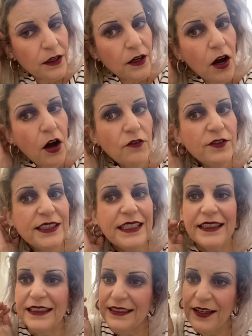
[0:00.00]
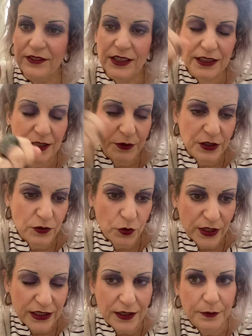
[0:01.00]
Obviously in the 70s they would have
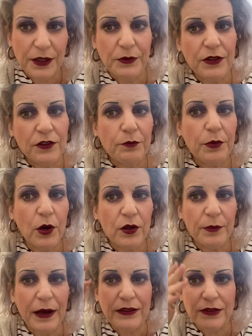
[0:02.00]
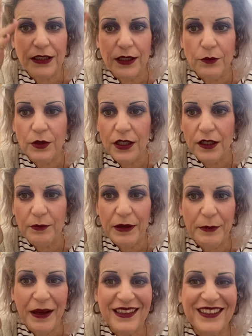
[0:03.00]
tweezed them, they wouldn't have blocked them out, so it would look a bit
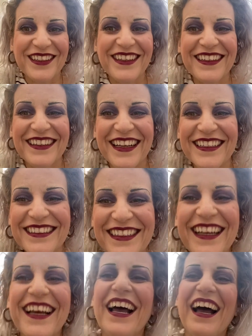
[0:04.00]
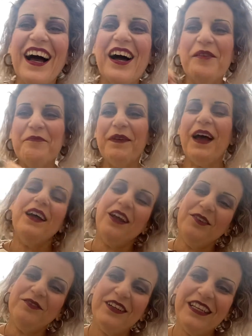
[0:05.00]
better than this. But
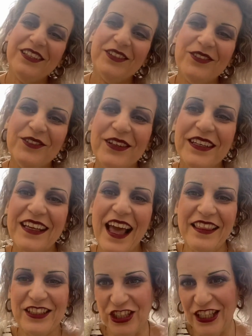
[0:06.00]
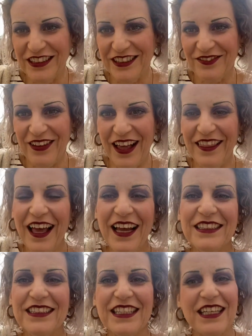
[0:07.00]
hopefully you get the gist of that. That
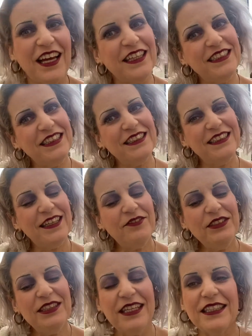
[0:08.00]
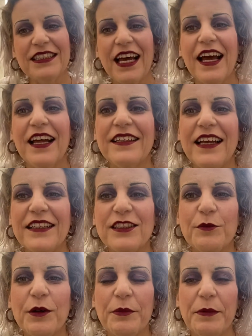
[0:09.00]
is the 1970s, and next time
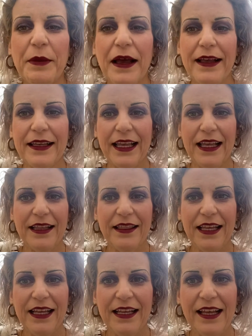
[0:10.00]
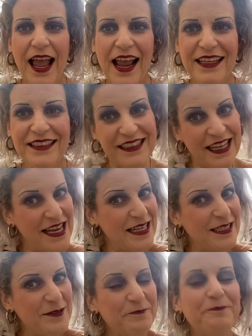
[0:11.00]
I'll be back in the
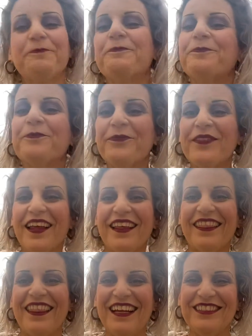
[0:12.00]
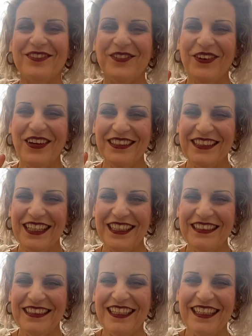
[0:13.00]
80s. Thanks for watching,
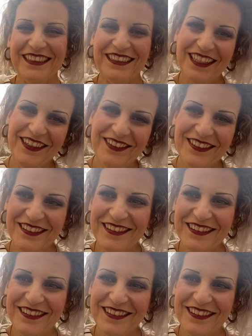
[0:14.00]
see you soon.